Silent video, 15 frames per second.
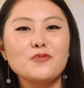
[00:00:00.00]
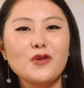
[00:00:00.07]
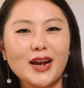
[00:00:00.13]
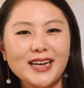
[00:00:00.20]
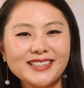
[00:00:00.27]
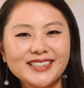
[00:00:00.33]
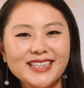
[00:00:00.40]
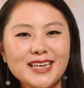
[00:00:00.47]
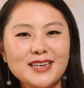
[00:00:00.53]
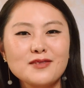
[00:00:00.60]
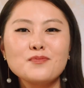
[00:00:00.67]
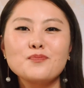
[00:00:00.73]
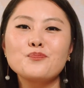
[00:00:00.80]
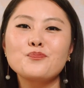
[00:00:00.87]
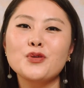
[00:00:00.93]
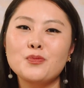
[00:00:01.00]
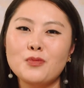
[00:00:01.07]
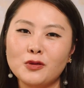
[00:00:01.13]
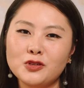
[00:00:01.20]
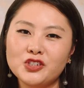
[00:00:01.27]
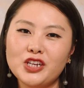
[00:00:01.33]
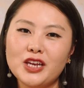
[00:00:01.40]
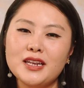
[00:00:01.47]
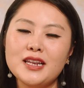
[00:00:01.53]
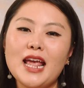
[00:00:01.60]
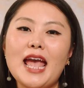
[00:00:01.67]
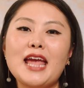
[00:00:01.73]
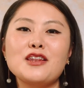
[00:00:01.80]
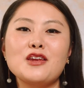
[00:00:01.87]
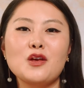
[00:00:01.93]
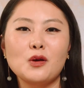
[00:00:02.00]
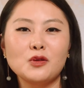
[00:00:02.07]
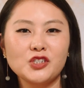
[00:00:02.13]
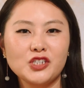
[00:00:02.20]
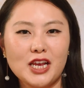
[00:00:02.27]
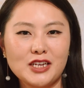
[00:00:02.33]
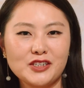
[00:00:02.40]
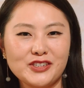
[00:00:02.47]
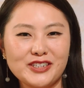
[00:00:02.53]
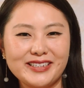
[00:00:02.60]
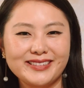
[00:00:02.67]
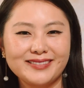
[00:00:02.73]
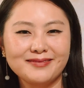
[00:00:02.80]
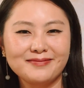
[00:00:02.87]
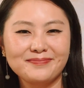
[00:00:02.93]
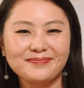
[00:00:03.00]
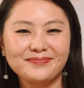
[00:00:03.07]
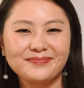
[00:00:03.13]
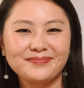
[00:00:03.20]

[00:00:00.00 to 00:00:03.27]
pricing, promotion, and negotiation.